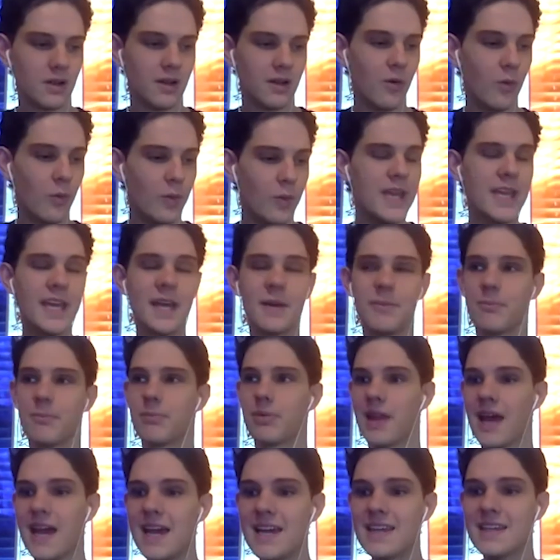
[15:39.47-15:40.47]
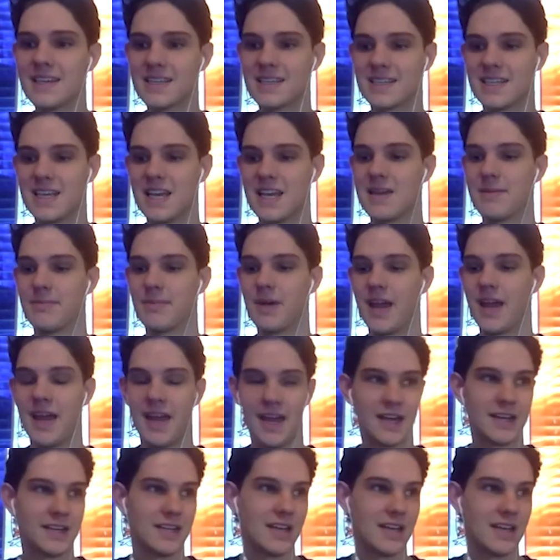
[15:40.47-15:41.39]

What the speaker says: We can play this team. And